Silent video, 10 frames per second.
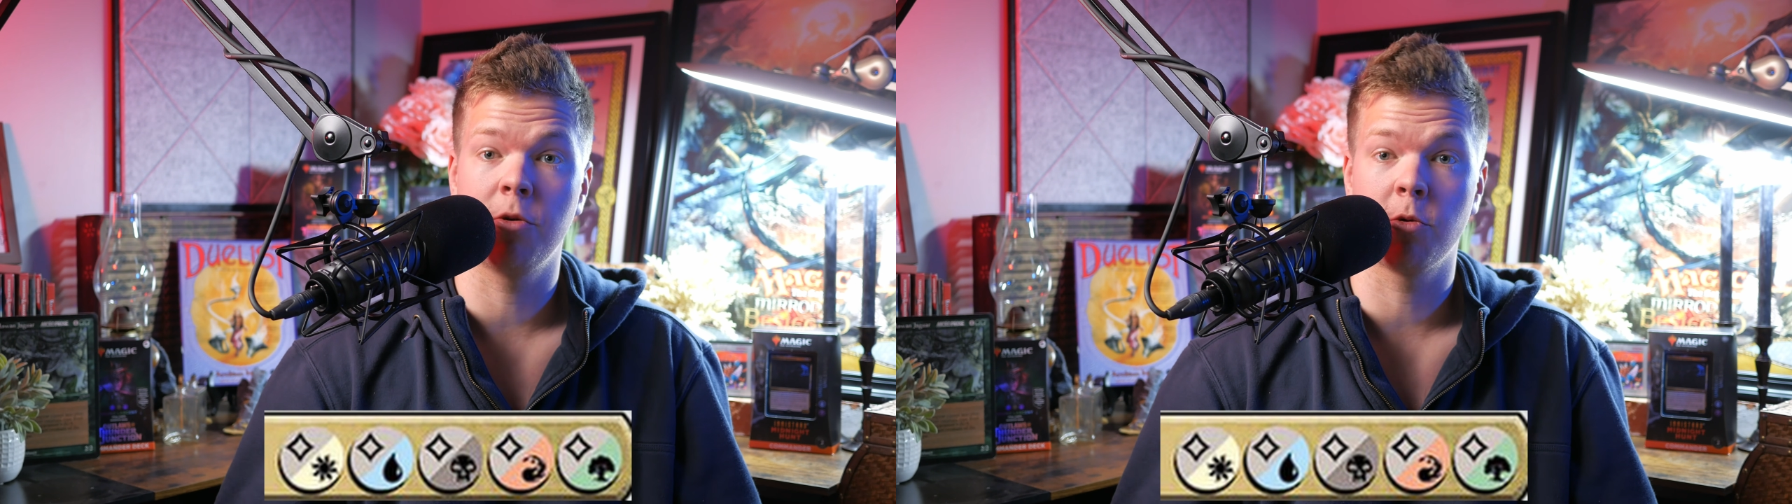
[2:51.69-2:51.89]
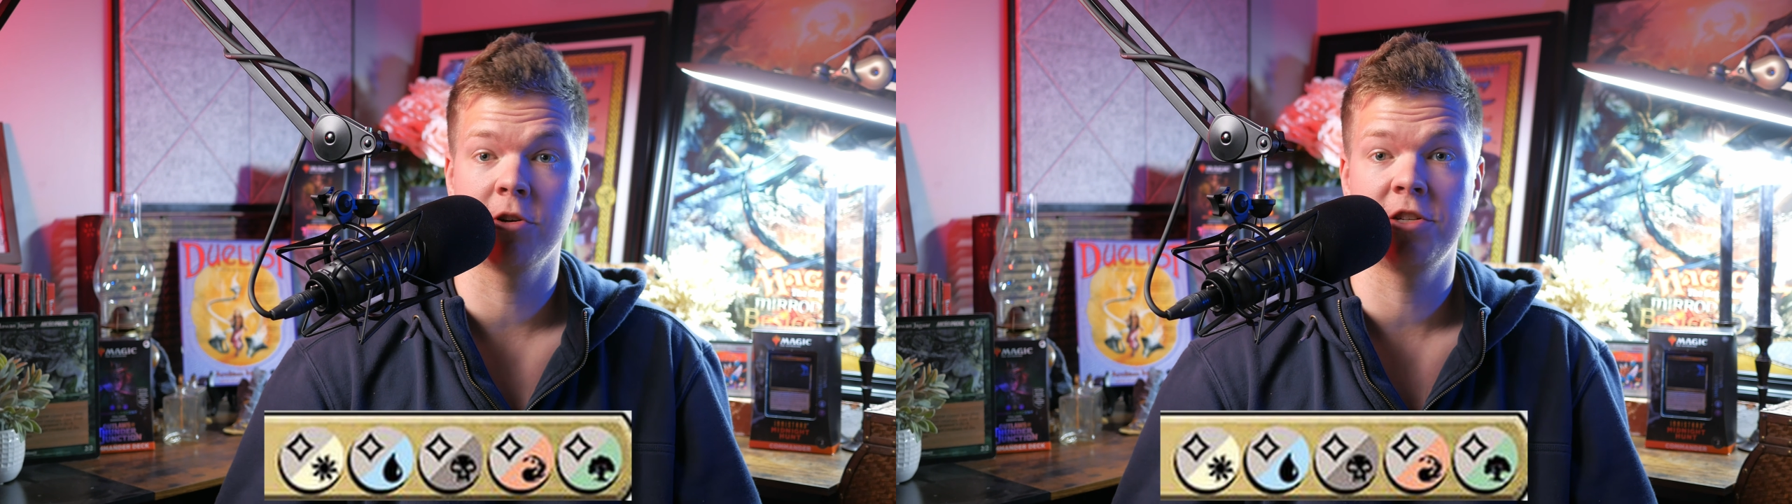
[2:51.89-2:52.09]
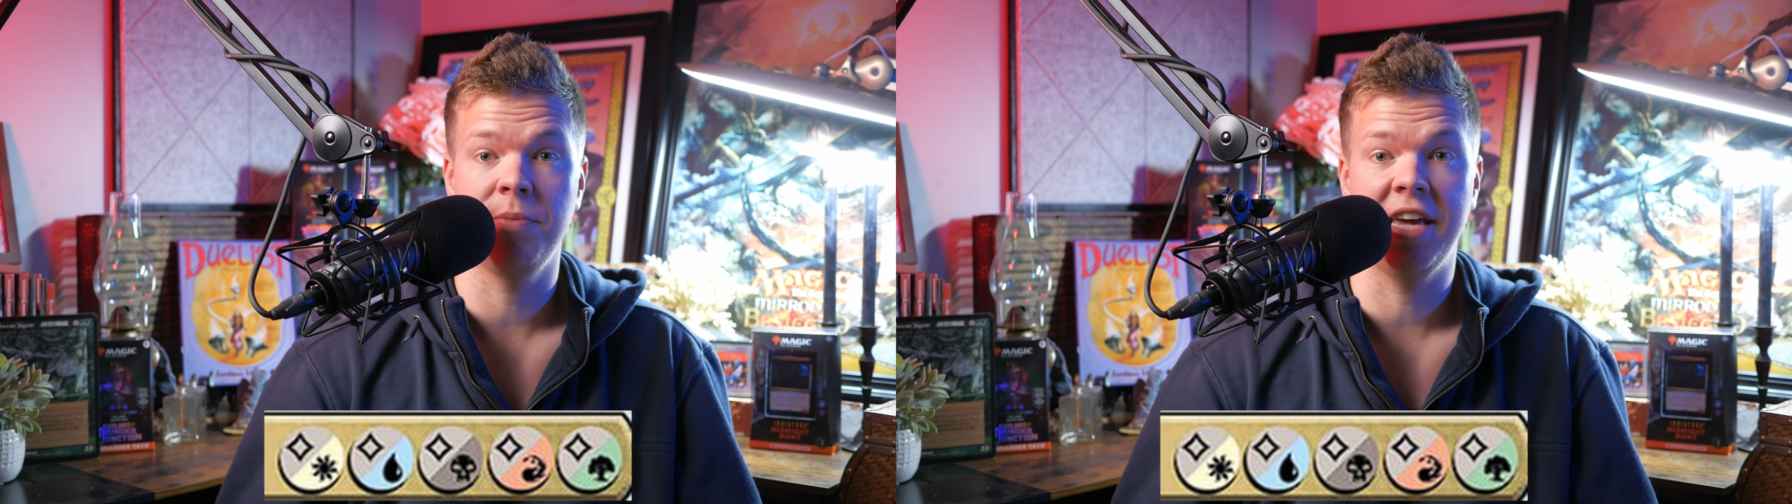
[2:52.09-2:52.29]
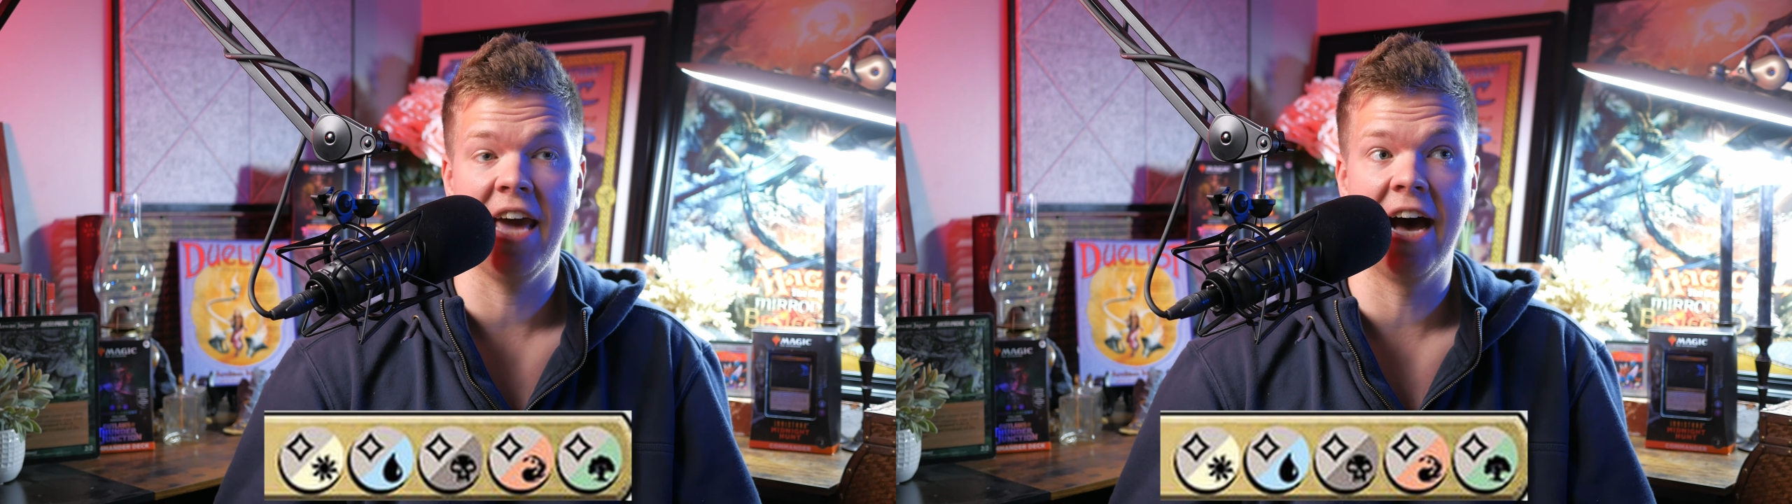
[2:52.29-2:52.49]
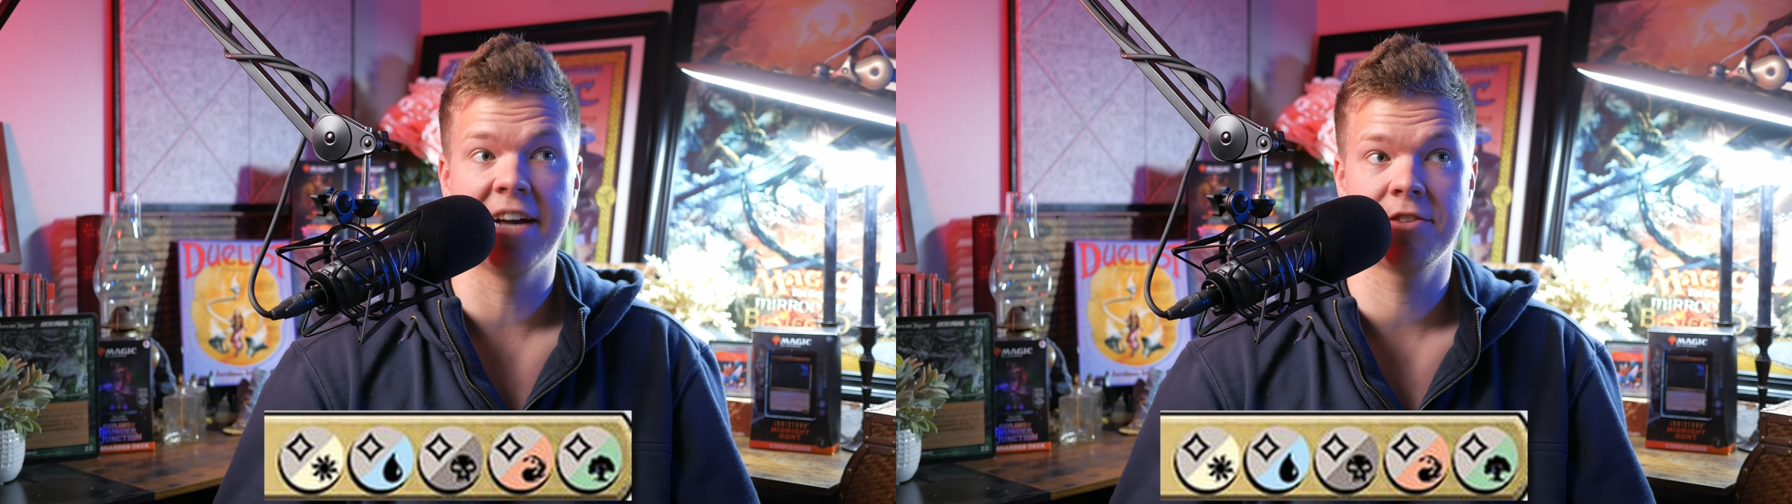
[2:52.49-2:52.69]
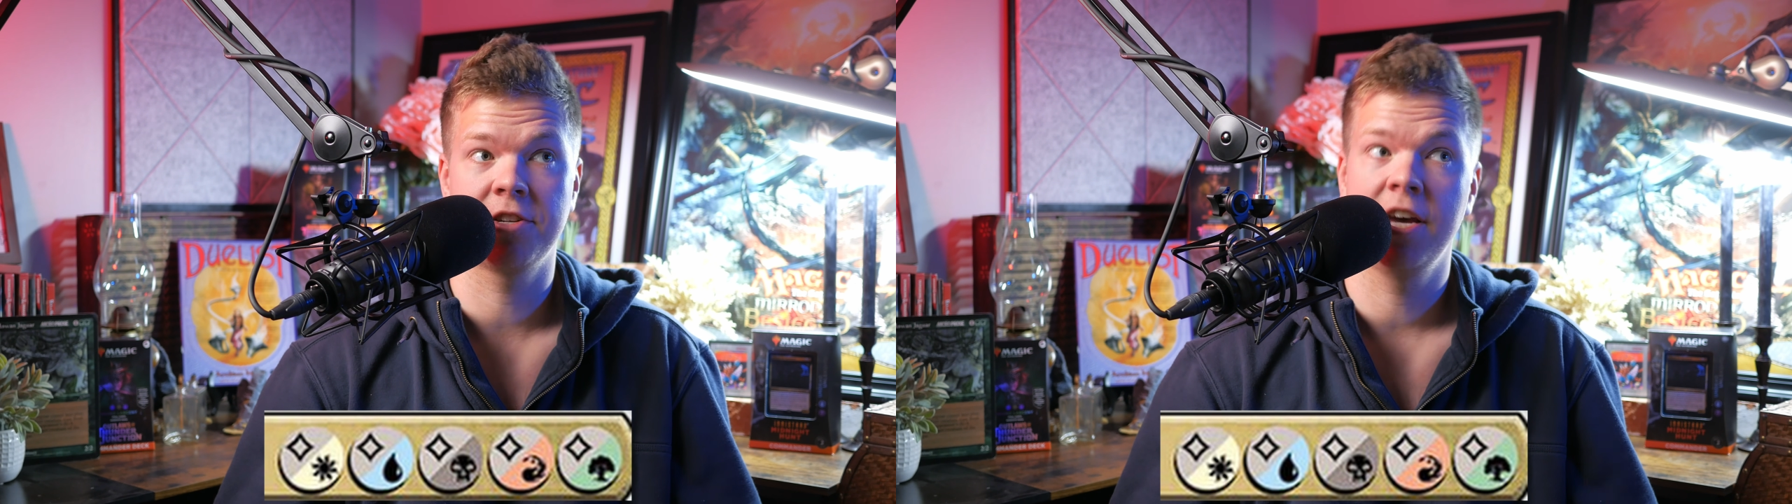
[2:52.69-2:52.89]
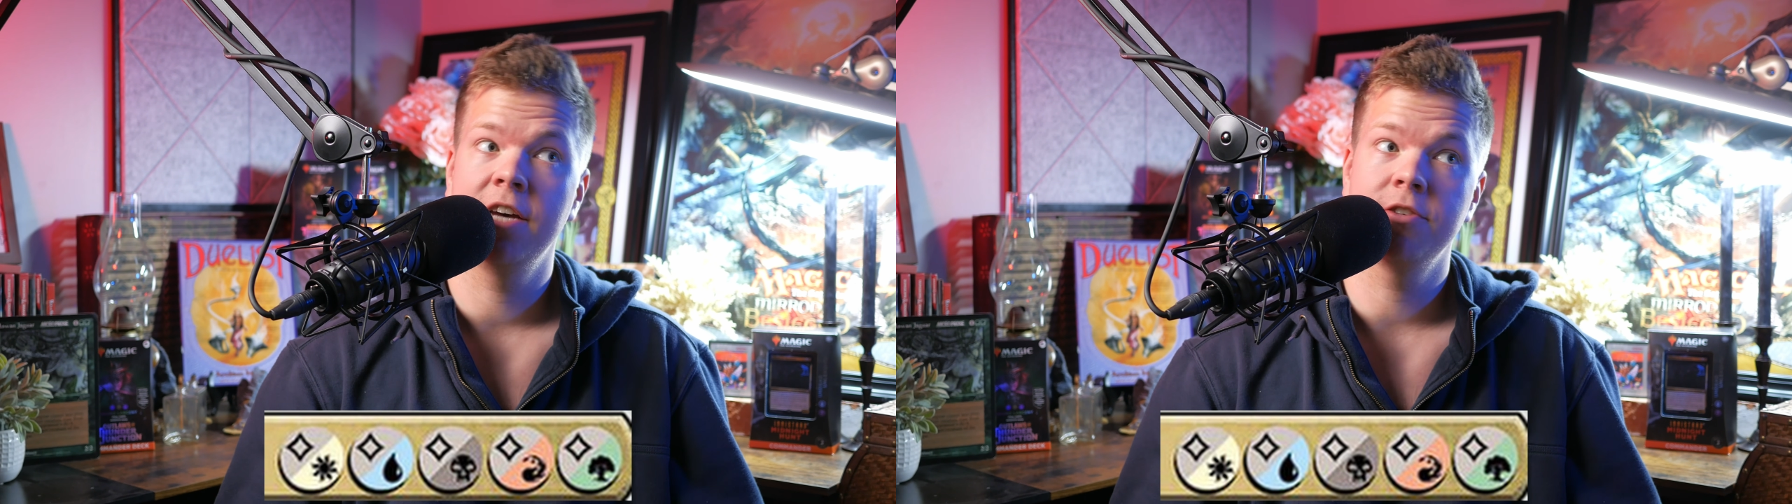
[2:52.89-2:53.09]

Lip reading: in order to be cast.